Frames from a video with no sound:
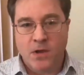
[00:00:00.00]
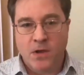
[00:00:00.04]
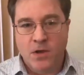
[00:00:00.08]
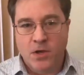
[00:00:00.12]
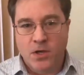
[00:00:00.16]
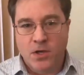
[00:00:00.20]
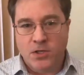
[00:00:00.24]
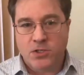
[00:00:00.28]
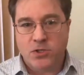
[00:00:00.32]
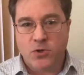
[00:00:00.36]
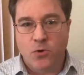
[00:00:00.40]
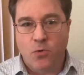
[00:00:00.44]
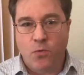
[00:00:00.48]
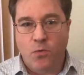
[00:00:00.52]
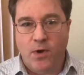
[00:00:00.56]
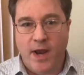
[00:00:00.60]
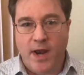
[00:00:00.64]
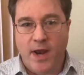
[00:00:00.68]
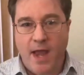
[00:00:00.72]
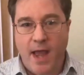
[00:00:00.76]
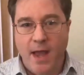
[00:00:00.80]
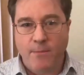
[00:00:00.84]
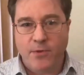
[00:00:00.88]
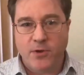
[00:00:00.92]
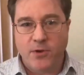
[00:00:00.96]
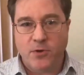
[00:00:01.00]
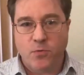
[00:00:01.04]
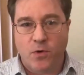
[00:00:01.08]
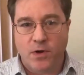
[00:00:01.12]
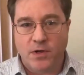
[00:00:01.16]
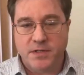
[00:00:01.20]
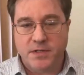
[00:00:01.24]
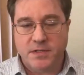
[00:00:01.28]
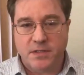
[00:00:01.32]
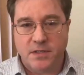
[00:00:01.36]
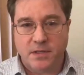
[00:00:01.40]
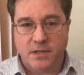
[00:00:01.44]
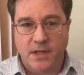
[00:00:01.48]
So what happened
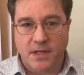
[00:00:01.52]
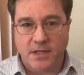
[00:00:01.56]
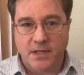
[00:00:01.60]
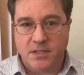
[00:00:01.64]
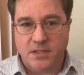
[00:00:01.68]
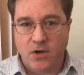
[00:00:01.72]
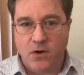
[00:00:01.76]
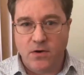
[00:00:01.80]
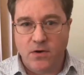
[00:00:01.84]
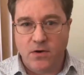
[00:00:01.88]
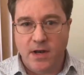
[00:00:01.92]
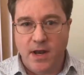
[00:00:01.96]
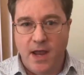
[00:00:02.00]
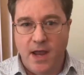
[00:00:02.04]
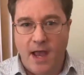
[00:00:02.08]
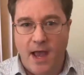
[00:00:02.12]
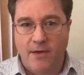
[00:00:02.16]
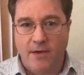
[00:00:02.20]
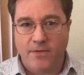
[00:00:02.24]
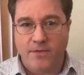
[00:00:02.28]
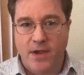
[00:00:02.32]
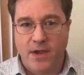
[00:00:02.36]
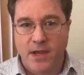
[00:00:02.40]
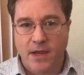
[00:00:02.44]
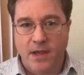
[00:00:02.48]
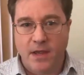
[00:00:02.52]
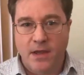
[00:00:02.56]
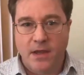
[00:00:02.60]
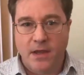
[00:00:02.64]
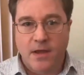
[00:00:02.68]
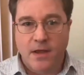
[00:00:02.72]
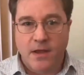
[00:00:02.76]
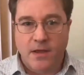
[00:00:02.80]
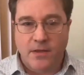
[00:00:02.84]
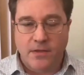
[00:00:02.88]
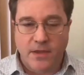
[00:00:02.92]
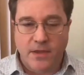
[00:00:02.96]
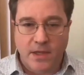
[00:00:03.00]
was they started having
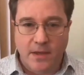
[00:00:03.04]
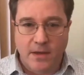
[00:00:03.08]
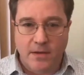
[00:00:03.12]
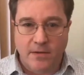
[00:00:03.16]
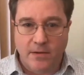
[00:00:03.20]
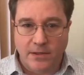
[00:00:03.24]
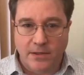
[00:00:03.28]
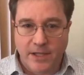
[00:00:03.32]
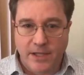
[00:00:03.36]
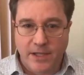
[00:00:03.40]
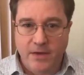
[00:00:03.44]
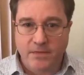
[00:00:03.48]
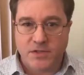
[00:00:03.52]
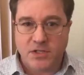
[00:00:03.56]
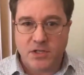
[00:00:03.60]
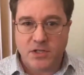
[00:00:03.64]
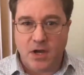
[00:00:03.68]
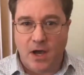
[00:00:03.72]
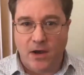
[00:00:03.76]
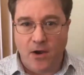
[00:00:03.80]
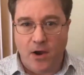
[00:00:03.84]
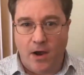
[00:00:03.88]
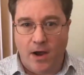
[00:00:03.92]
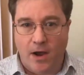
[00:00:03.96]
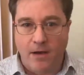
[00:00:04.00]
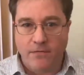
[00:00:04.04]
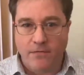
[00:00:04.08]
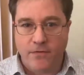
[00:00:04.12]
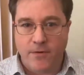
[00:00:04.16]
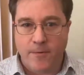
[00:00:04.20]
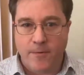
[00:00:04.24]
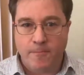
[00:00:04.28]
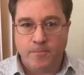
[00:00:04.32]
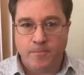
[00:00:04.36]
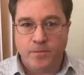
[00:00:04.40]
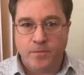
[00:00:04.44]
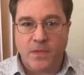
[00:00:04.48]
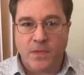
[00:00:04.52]
the leaves cut off
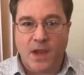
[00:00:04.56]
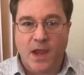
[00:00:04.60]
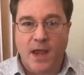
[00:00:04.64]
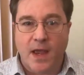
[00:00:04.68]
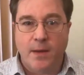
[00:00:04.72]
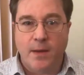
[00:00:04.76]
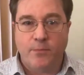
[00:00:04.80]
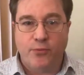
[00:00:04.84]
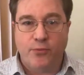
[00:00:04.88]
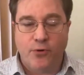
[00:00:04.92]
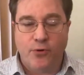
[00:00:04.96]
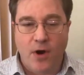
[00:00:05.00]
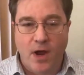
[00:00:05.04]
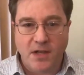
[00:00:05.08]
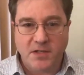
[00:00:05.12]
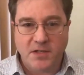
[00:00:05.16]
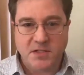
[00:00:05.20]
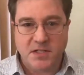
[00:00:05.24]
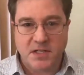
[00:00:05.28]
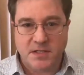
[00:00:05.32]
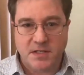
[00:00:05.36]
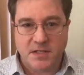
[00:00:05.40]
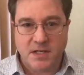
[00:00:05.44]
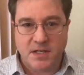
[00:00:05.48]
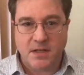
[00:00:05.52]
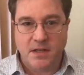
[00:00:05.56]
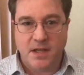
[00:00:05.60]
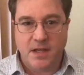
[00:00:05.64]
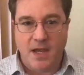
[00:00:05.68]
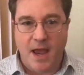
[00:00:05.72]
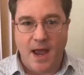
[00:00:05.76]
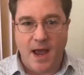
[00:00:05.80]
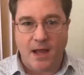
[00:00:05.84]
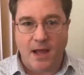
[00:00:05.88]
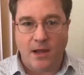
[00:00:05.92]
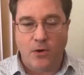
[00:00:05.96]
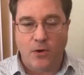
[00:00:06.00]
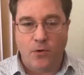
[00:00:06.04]
and processing the
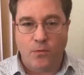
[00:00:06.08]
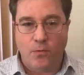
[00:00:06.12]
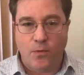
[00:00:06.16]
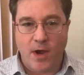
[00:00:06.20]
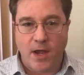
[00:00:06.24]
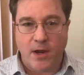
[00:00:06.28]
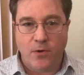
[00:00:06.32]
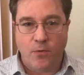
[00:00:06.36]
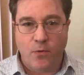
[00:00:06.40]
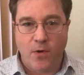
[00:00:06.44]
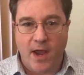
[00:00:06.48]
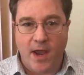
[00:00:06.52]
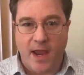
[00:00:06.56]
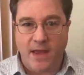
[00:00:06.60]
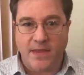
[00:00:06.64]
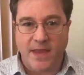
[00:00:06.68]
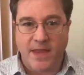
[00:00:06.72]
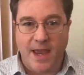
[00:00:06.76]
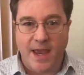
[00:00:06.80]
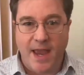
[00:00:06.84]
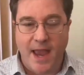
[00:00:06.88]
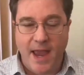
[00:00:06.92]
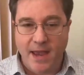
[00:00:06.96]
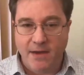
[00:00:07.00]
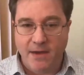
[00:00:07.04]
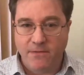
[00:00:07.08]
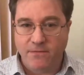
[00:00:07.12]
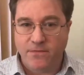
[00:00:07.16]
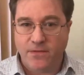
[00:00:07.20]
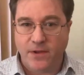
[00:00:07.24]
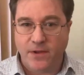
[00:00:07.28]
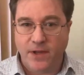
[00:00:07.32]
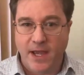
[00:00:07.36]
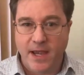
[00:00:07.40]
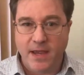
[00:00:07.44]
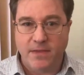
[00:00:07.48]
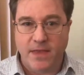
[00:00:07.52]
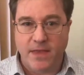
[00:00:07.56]
aloe right away. And they hand
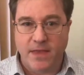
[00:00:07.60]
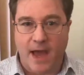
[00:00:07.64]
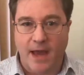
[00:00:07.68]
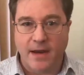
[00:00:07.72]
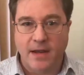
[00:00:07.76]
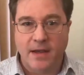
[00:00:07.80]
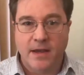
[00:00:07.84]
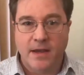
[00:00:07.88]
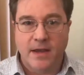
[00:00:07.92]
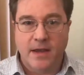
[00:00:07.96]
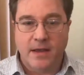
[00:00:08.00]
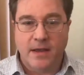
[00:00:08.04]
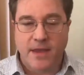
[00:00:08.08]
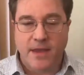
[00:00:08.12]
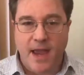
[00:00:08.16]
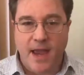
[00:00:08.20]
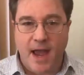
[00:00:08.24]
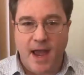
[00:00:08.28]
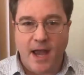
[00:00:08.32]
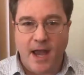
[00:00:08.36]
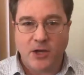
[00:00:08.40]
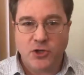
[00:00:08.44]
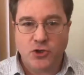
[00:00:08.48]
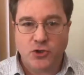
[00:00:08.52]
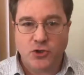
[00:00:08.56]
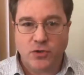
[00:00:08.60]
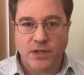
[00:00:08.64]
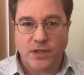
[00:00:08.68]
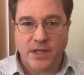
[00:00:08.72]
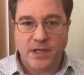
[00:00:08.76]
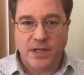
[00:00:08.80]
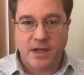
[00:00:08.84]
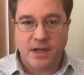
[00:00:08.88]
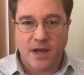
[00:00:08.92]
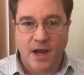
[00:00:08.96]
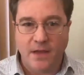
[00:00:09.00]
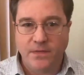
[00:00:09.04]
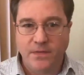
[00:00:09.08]
fillet that. They actually
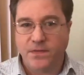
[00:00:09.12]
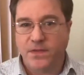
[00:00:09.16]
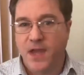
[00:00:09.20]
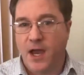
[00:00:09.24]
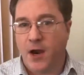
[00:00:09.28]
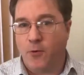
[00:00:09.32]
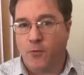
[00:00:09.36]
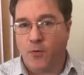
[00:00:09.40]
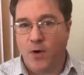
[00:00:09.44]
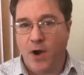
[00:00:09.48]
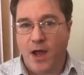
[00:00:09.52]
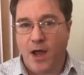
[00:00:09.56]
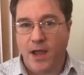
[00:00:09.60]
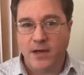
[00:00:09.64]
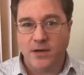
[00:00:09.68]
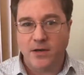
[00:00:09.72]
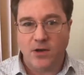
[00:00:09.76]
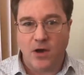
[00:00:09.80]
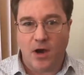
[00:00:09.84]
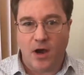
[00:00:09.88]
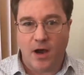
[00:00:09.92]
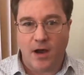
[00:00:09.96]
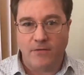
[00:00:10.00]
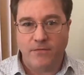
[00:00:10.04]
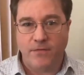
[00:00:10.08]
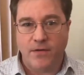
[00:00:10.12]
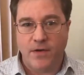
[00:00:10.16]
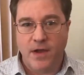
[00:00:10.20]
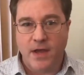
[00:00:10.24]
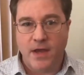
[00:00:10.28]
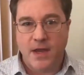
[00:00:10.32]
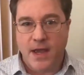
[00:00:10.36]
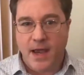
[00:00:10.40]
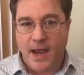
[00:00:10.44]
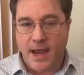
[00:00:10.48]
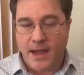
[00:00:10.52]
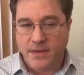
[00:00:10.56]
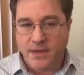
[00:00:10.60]
cut that rind off
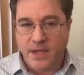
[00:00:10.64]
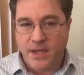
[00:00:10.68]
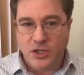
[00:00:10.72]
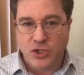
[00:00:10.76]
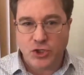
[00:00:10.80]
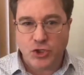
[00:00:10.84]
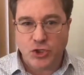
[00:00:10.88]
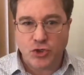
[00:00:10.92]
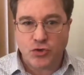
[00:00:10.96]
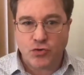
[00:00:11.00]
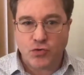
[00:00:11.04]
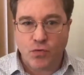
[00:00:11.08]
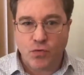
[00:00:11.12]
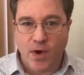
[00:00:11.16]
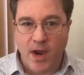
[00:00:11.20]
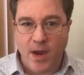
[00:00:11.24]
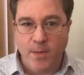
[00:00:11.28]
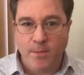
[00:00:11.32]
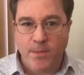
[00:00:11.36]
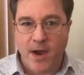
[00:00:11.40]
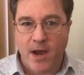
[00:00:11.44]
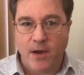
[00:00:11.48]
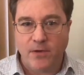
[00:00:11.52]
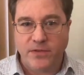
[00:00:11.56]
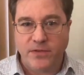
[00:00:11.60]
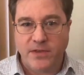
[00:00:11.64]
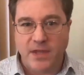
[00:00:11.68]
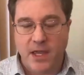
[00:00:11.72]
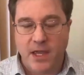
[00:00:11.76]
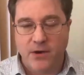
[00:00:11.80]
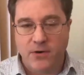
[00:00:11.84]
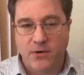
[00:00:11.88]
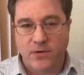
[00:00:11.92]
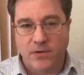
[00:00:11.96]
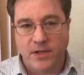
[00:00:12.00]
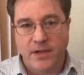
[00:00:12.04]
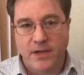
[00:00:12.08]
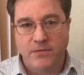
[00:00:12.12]
and they scrape out the
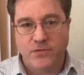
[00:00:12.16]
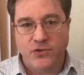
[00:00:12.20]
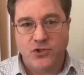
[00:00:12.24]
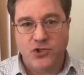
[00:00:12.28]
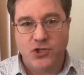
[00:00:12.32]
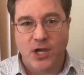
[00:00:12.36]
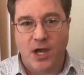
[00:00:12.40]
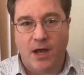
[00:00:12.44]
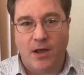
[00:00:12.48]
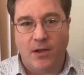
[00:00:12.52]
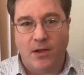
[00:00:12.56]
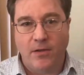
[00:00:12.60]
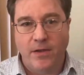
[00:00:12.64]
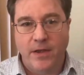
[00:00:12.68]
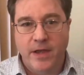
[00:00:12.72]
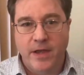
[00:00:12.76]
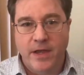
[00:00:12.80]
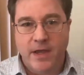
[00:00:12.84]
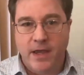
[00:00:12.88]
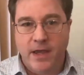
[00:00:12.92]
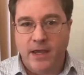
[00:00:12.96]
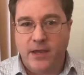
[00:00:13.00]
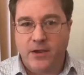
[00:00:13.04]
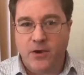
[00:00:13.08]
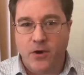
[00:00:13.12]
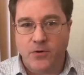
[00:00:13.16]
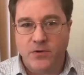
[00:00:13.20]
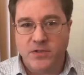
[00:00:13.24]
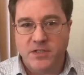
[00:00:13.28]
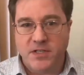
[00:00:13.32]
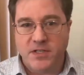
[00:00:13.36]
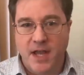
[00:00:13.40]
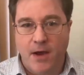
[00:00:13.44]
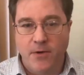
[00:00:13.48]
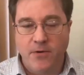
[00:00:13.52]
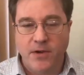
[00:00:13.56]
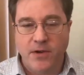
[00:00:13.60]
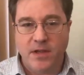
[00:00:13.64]
inner leaf gel. It goes
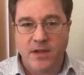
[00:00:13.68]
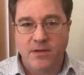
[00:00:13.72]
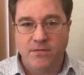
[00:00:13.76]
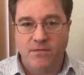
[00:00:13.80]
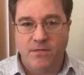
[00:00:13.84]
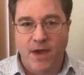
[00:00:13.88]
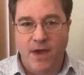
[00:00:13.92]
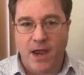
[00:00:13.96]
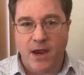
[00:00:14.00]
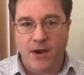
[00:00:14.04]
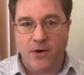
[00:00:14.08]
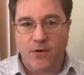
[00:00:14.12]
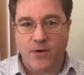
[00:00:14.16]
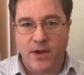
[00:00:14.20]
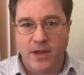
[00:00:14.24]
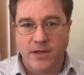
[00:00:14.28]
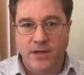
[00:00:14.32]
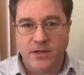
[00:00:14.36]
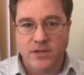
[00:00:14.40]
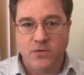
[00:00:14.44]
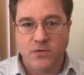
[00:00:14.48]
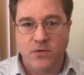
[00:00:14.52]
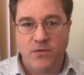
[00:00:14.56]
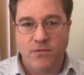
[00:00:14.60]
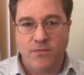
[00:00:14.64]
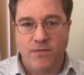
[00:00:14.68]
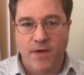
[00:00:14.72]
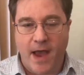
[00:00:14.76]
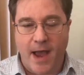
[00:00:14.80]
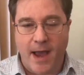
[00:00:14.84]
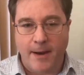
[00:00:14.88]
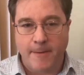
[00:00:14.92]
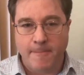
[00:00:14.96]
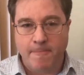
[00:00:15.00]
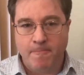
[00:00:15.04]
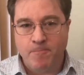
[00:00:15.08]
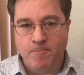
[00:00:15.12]
down a conveyor into a vat.